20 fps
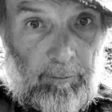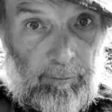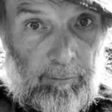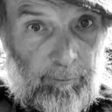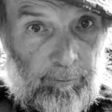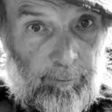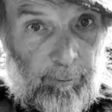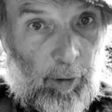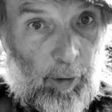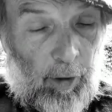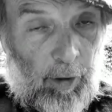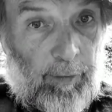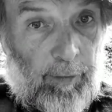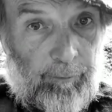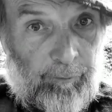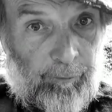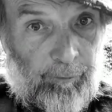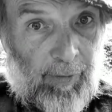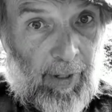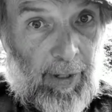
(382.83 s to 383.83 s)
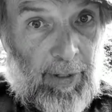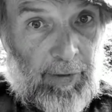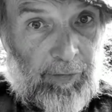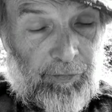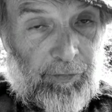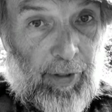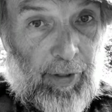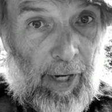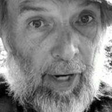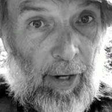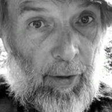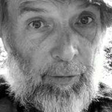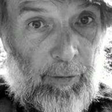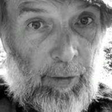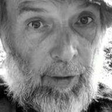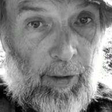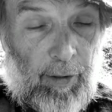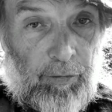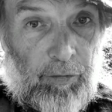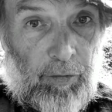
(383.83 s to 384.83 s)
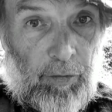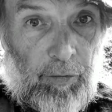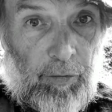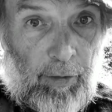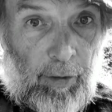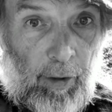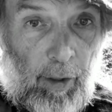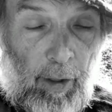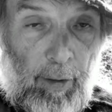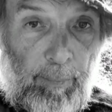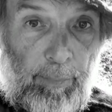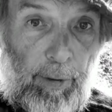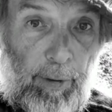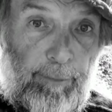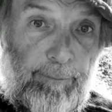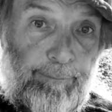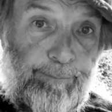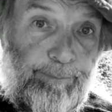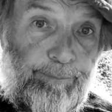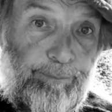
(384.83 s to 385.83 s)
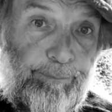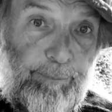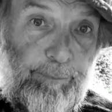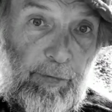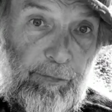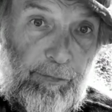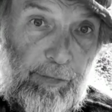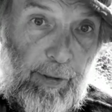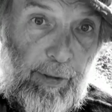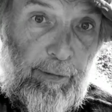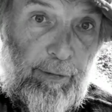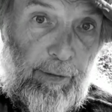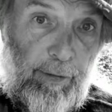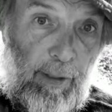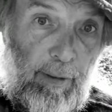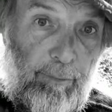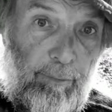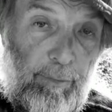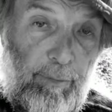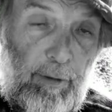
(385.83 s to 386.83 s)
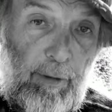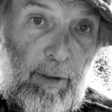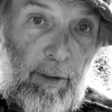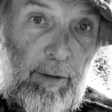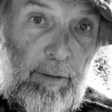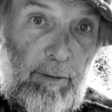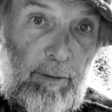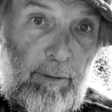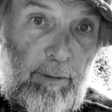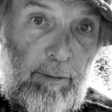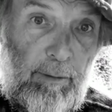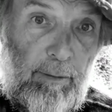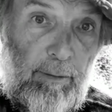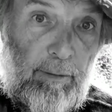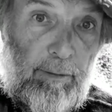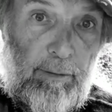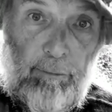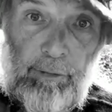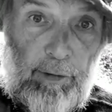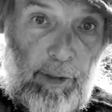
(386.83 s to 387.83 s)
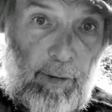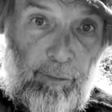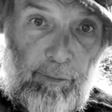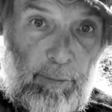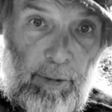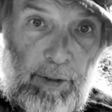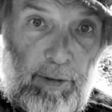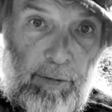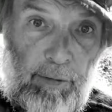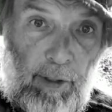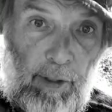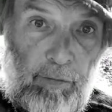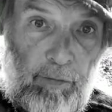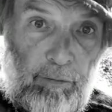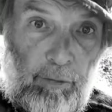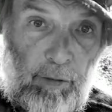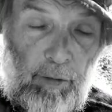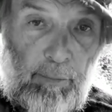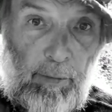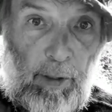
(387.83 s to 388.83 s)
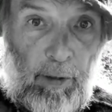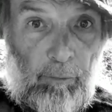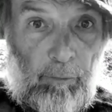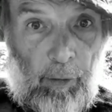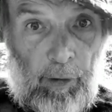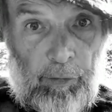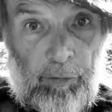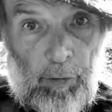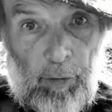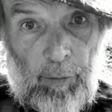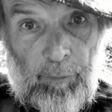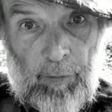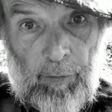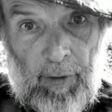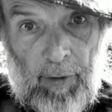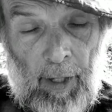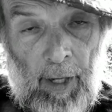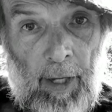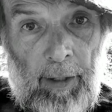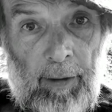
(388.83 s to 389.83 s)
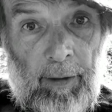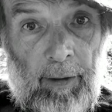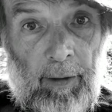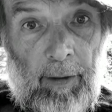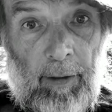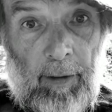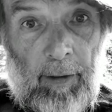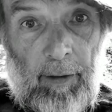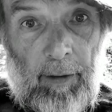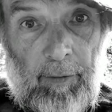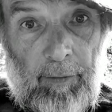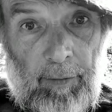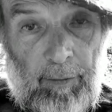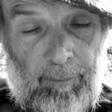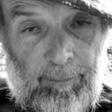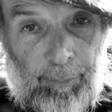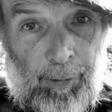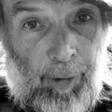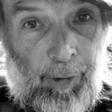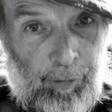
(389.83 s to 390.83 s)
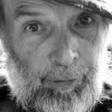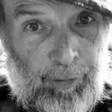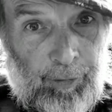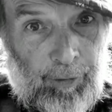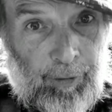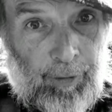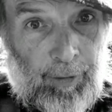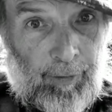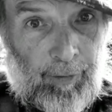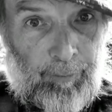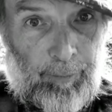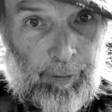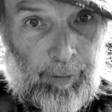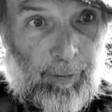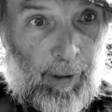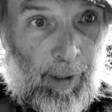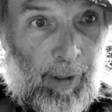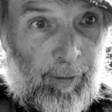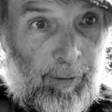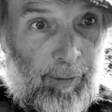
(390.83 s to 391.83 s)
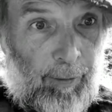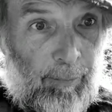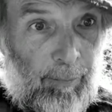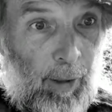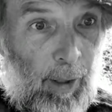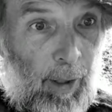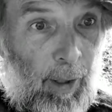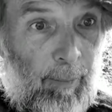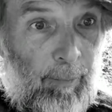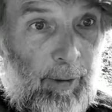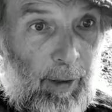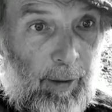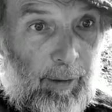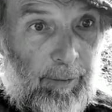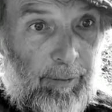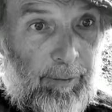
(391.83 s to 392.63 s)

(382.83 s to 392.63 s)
fallen face down onto the carpet. That's Southern Comfort, huh? It would never be in Dad's room. And what's over that? The poster of Barack Obama.